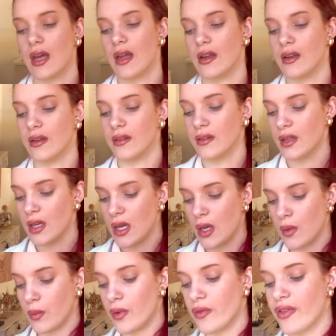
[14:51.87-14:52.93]
And
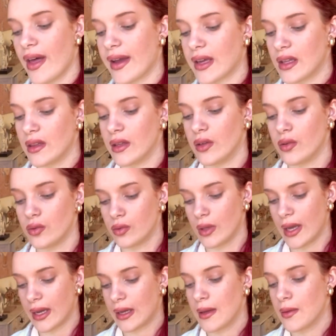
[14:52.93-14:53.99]
with like a little
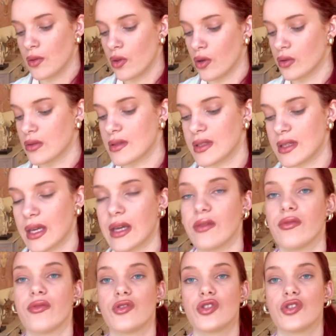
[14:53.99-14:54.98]
like long sleeve